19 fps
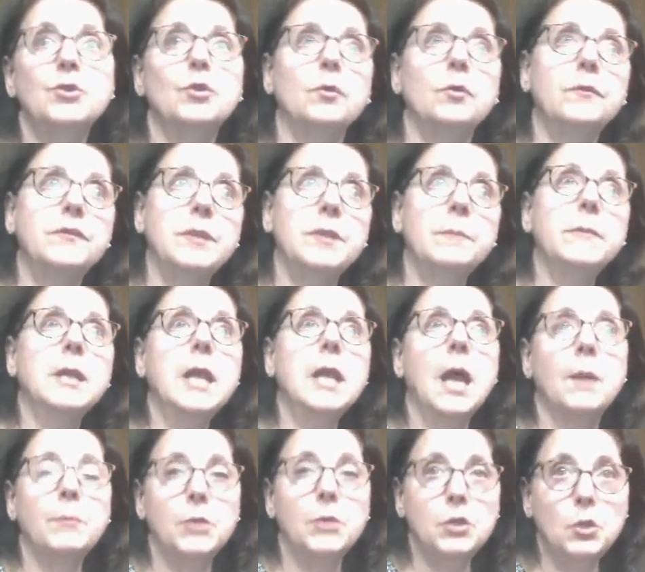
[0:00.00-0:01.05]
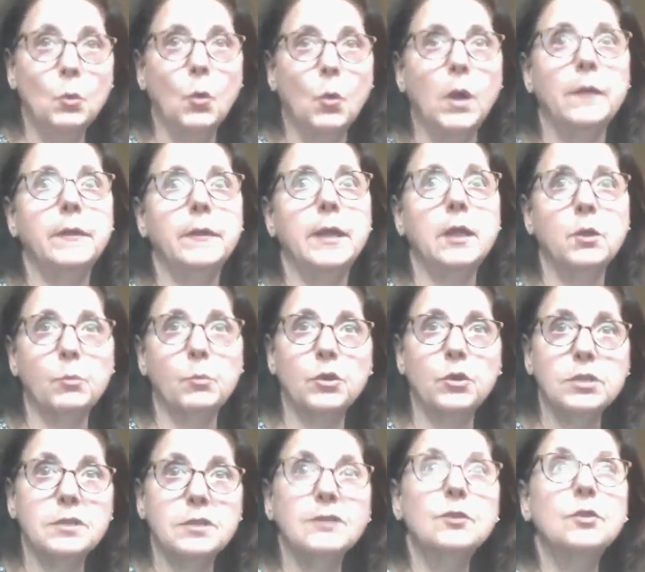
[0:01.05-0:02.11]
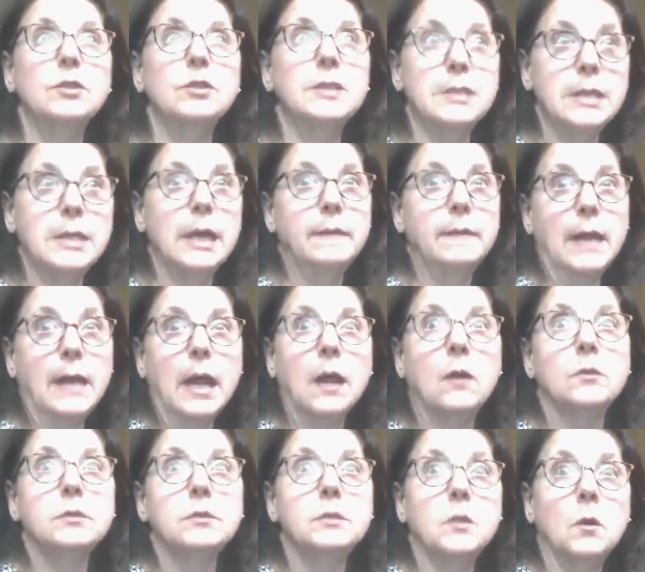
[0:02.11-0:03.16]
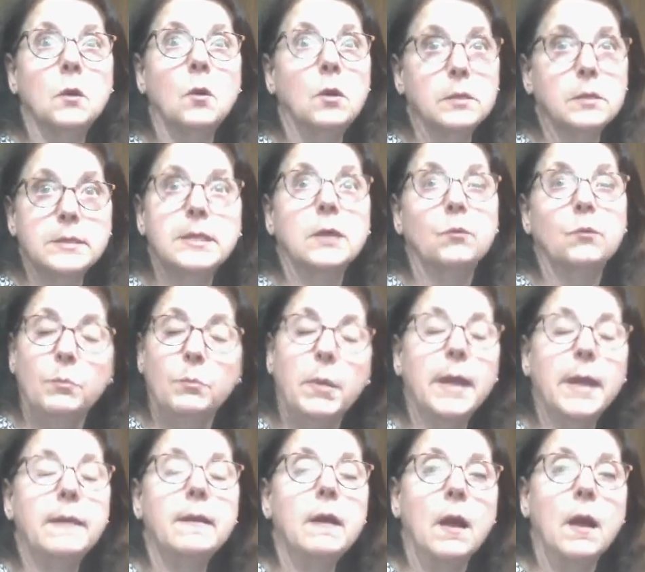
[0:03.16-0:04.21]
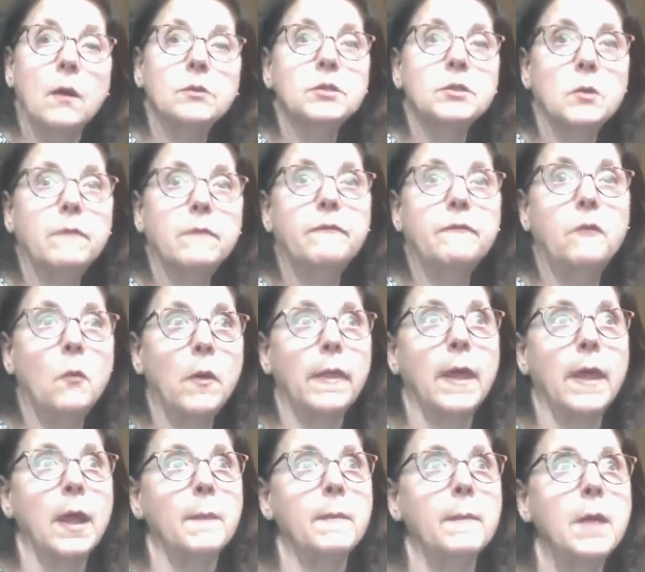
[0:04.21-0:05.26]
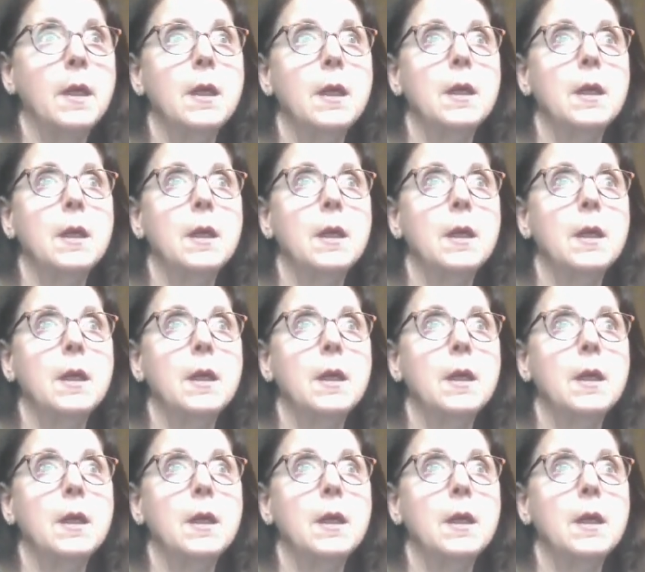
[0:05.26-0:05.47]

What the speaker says: So if something happened to one, the other person could stay in the house, so Allstate would pay their house off for them.